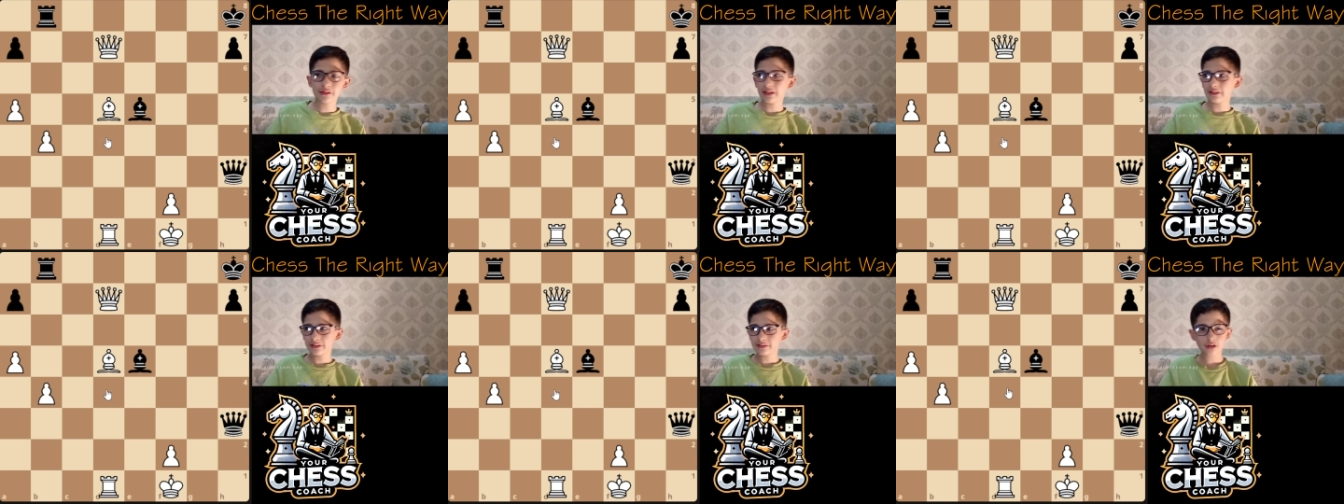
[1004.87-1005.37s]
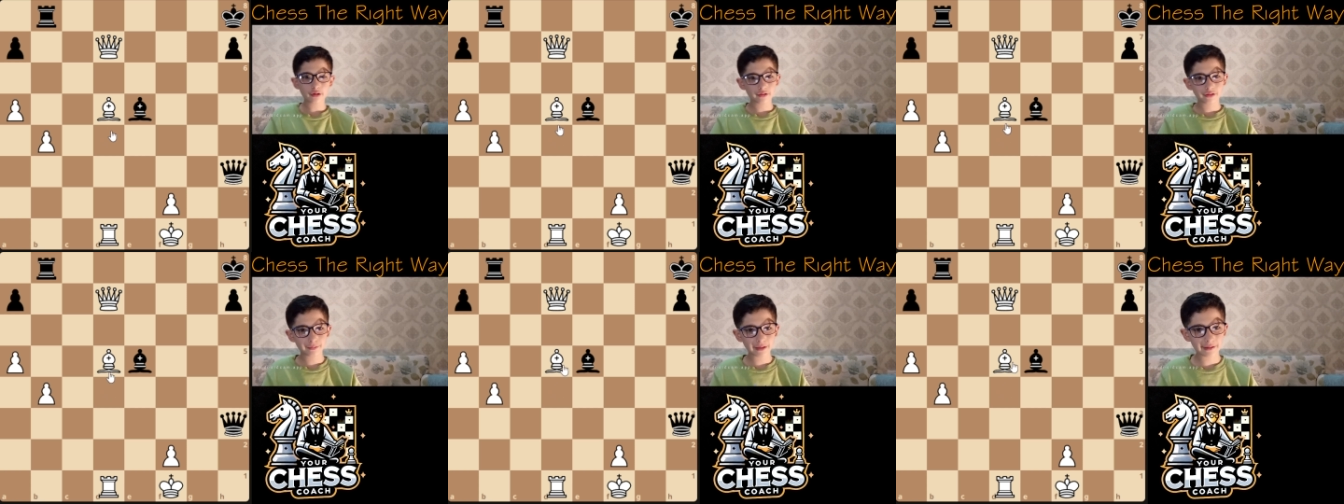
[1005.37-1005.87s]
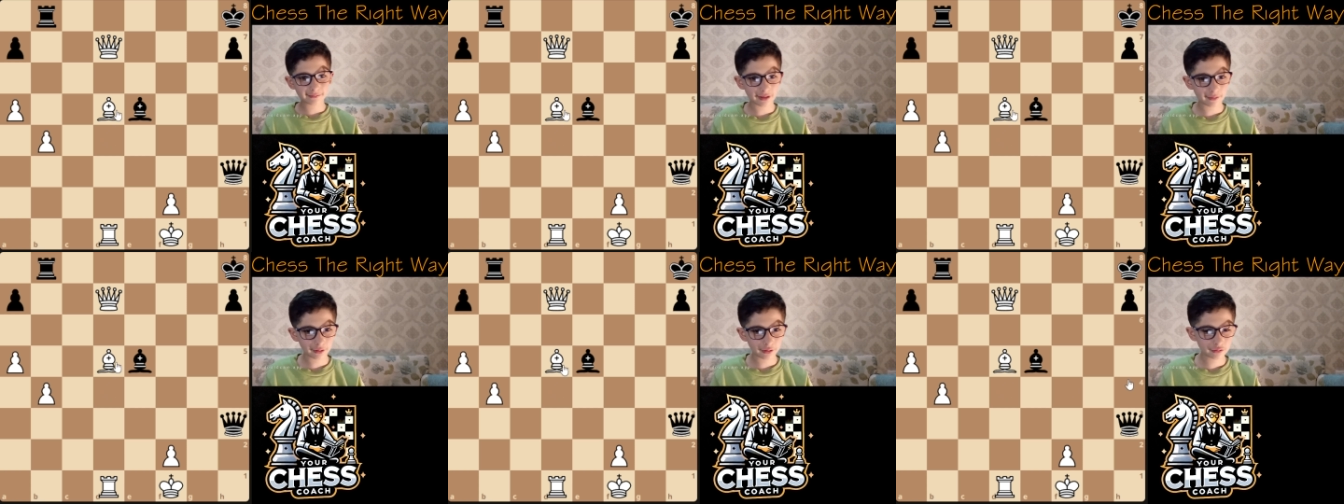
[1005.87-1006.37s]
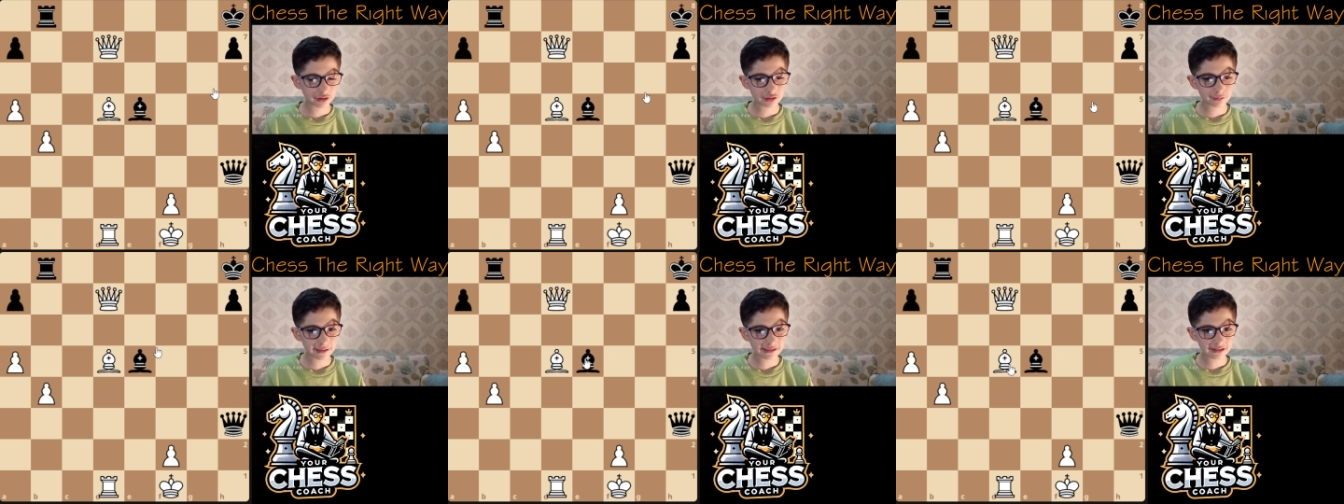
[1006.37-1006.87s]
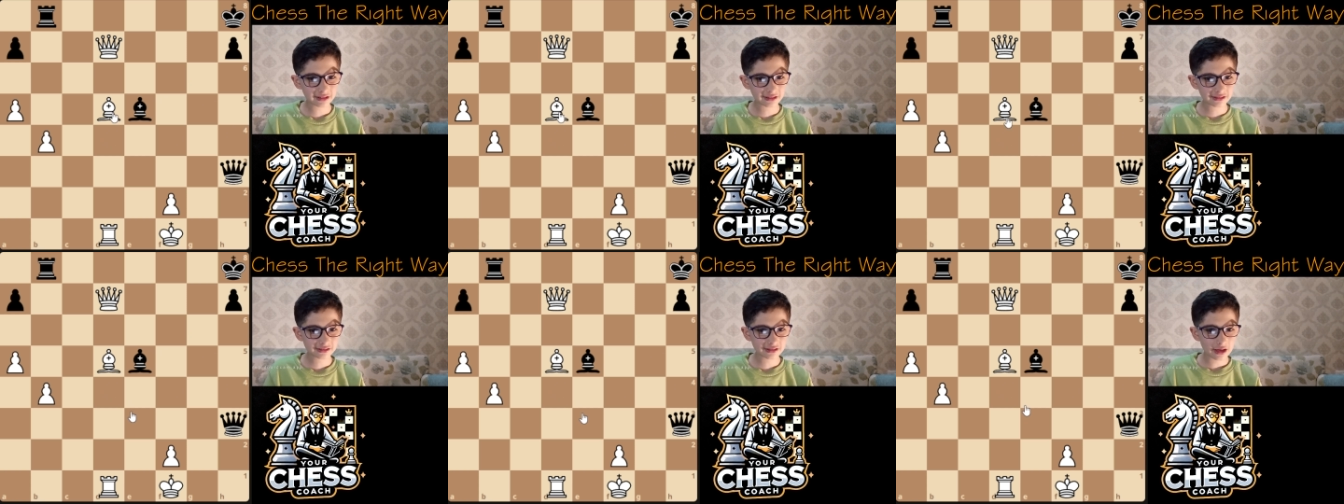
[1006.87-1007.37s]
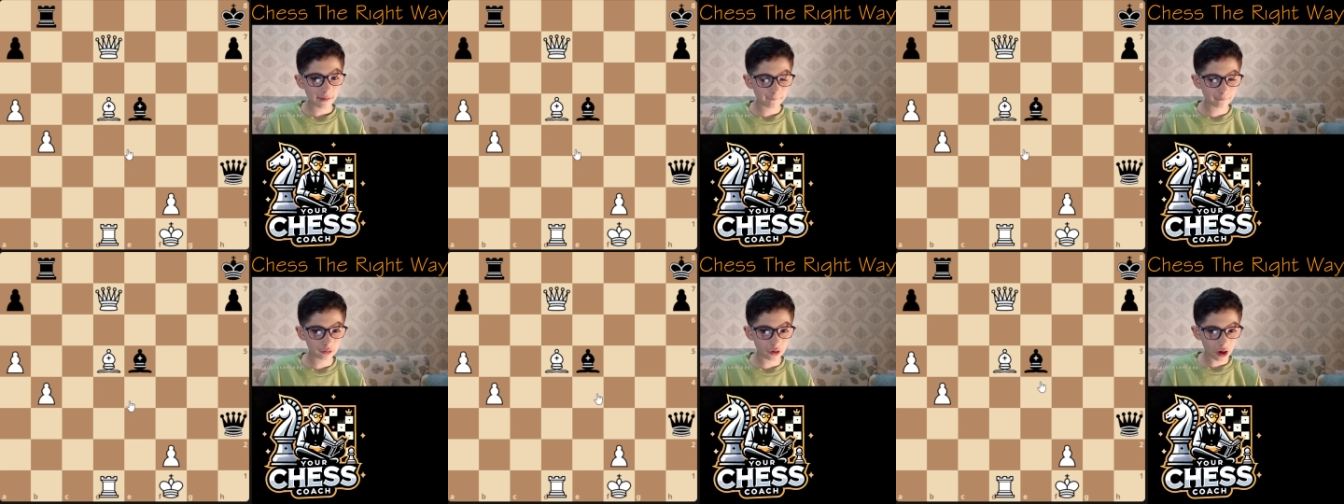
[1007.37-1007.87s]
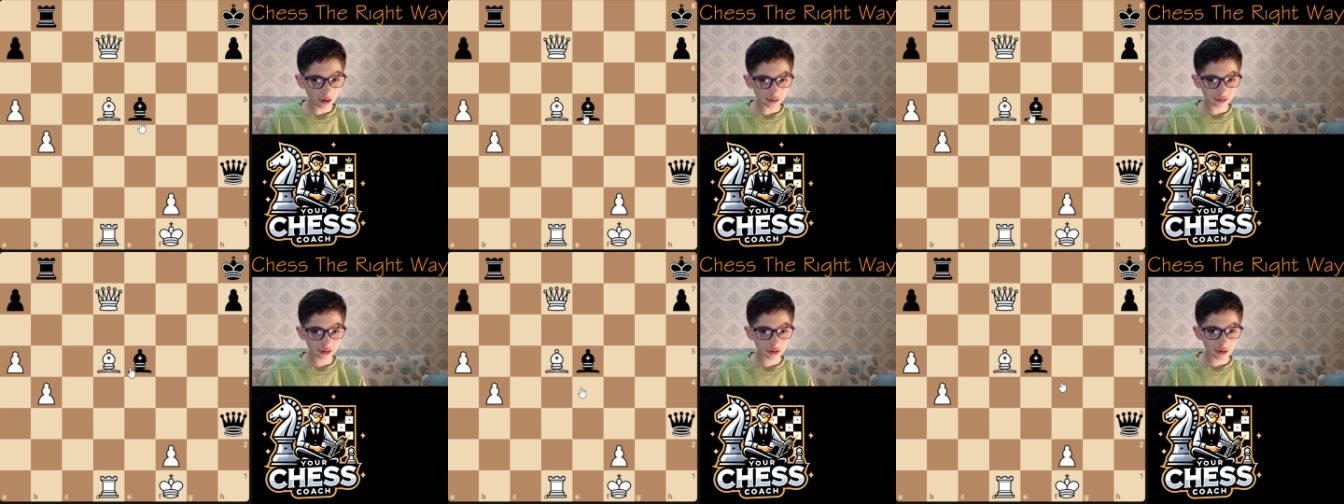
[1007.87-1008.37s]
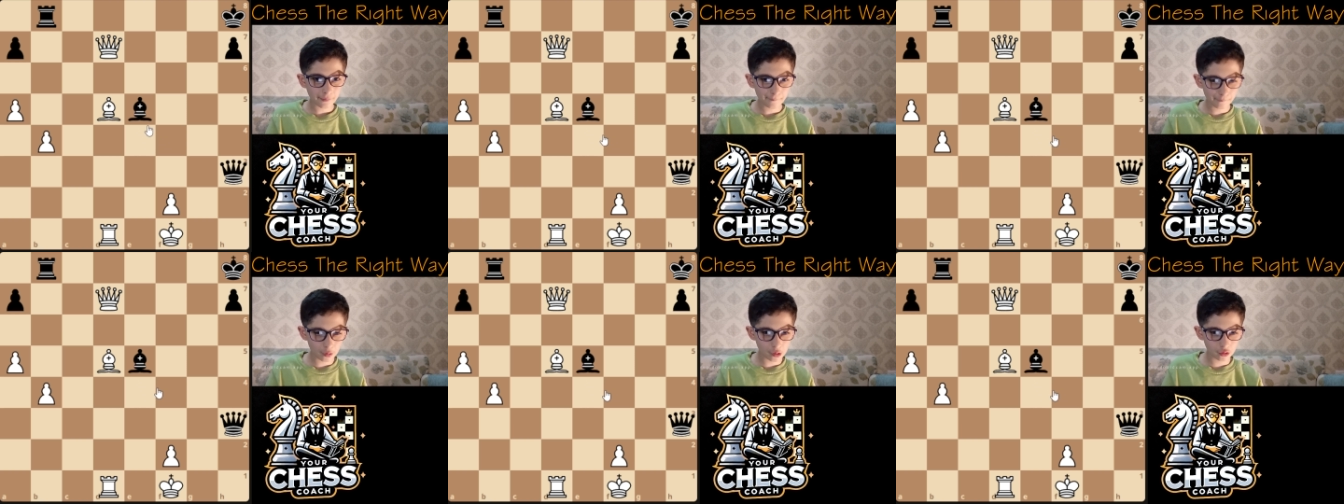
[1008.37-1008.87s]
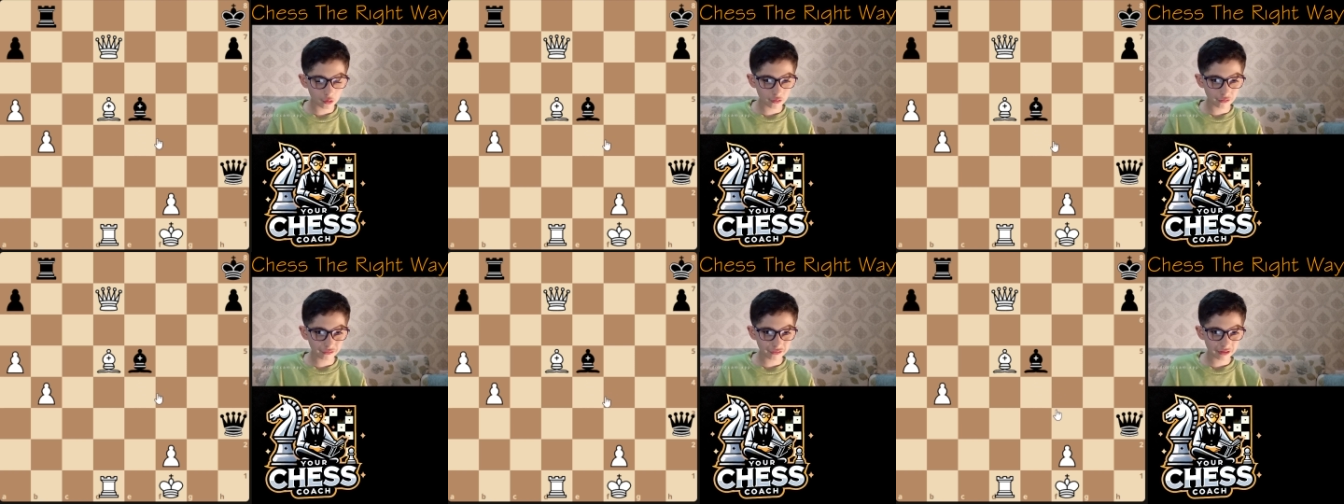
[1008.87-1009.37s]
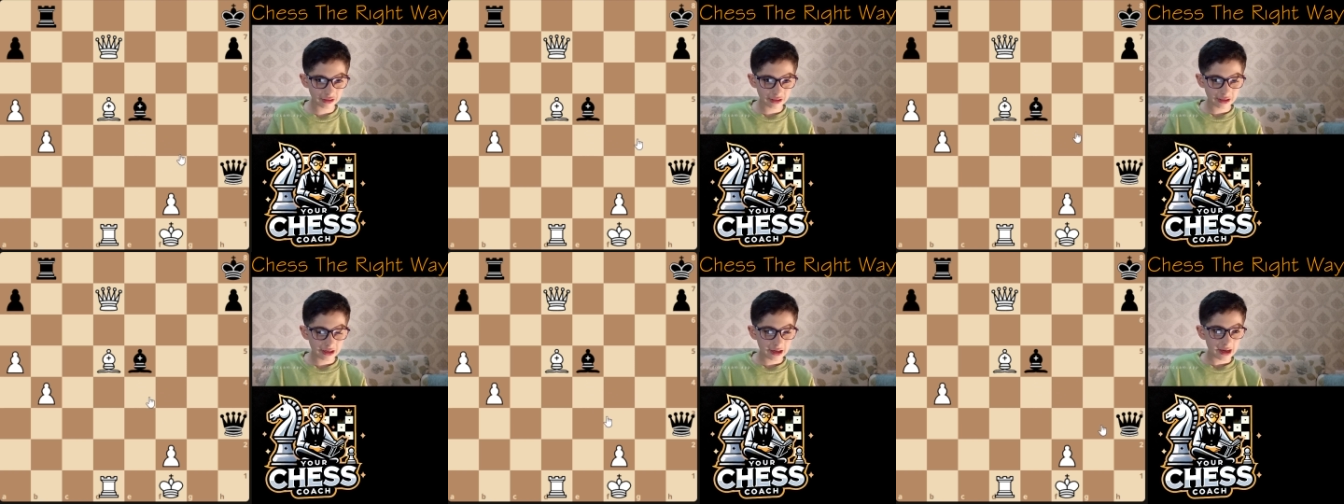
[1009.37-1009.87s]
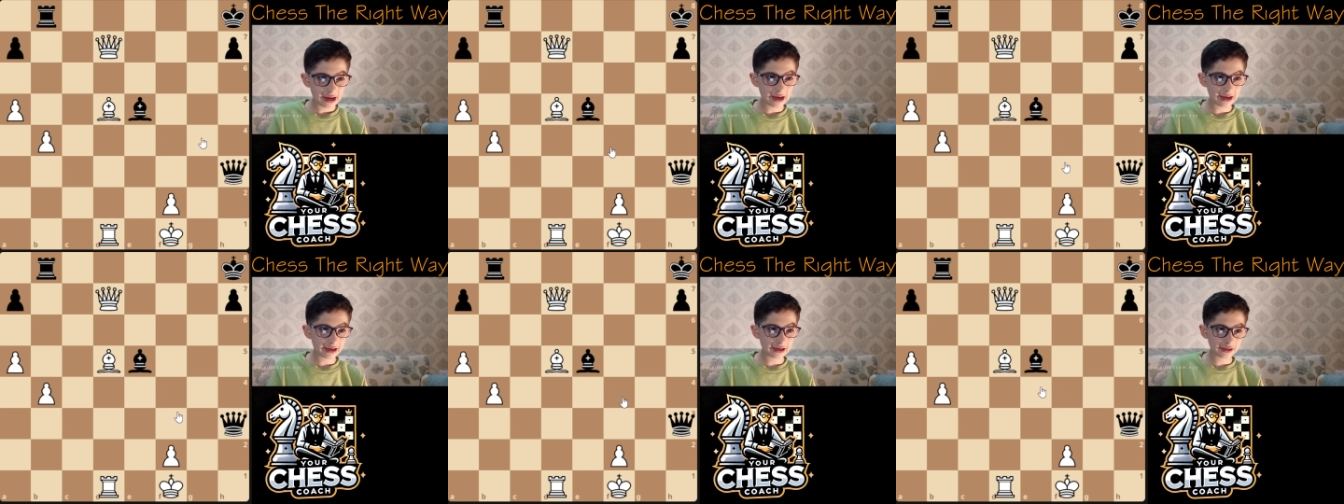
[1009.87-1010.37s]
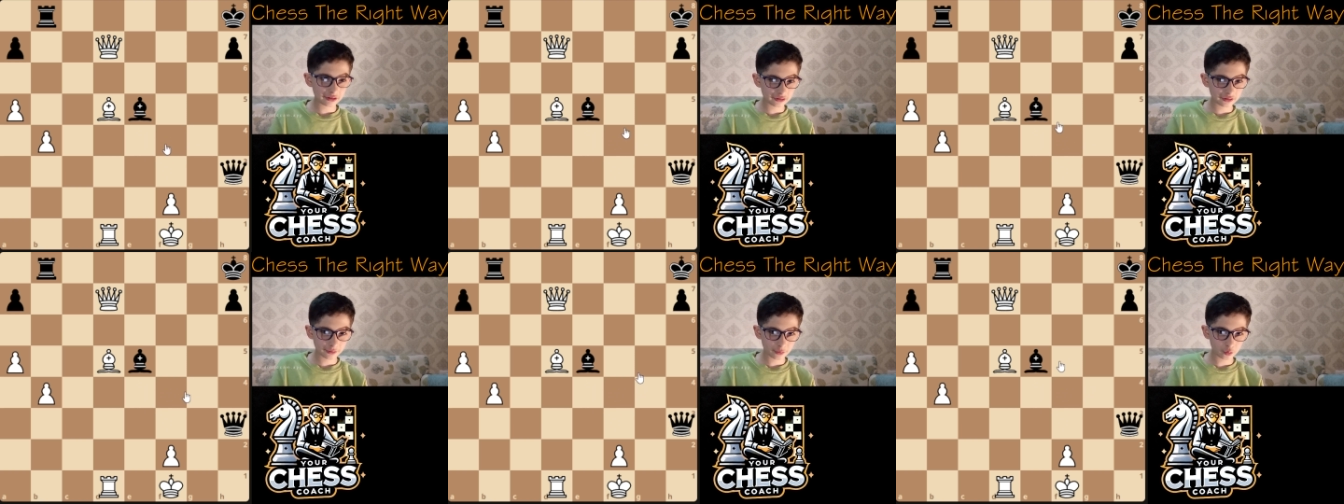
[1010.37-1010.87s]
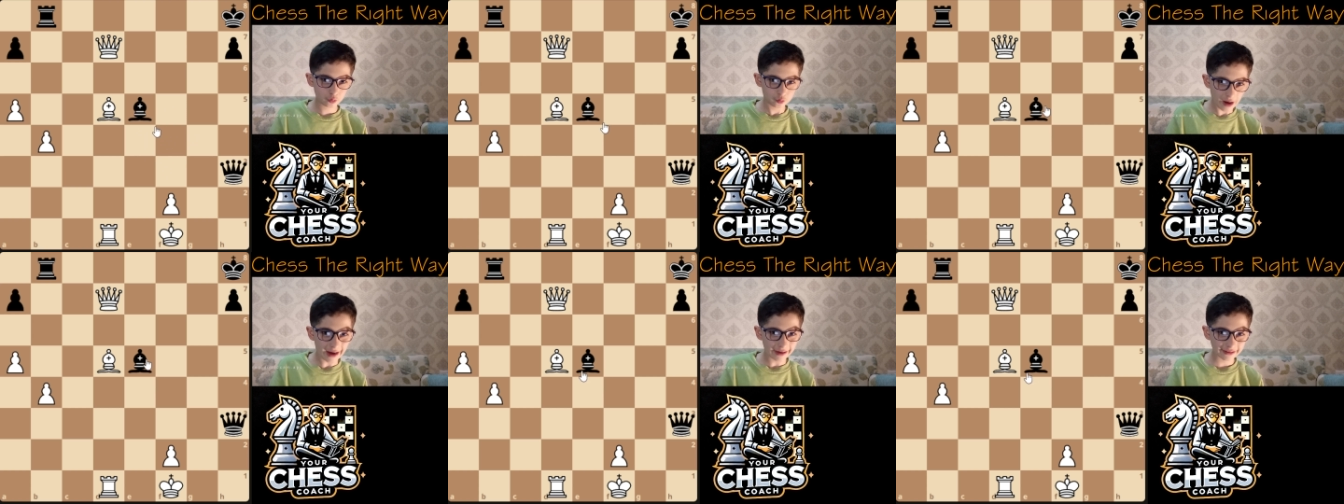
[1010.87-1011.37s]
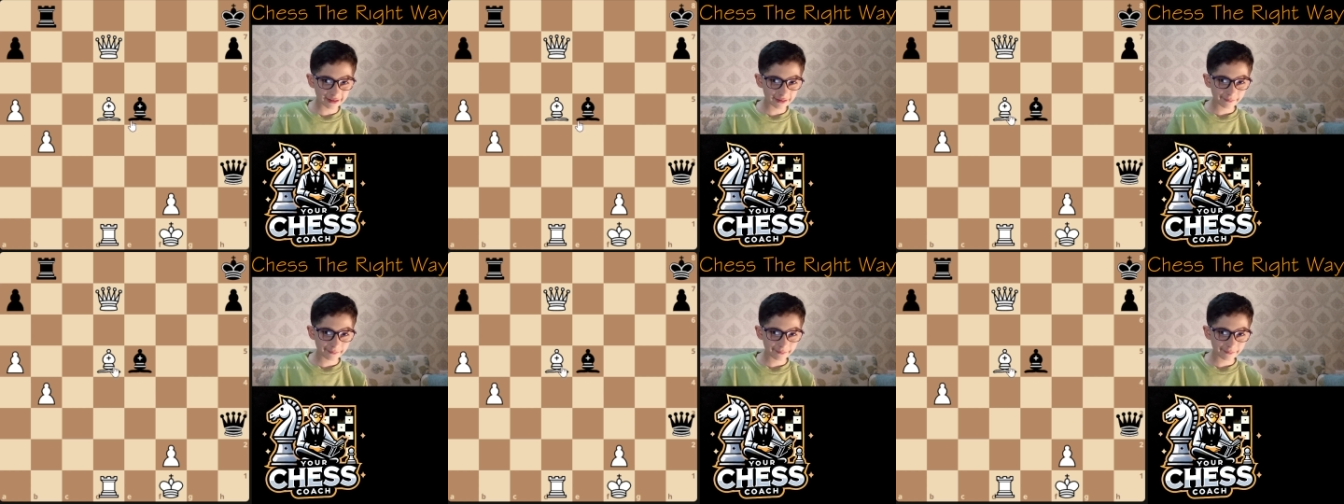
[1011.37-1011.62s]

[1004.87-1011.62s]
Yeah, let's go with BMW, which is basically is block, move, and whack.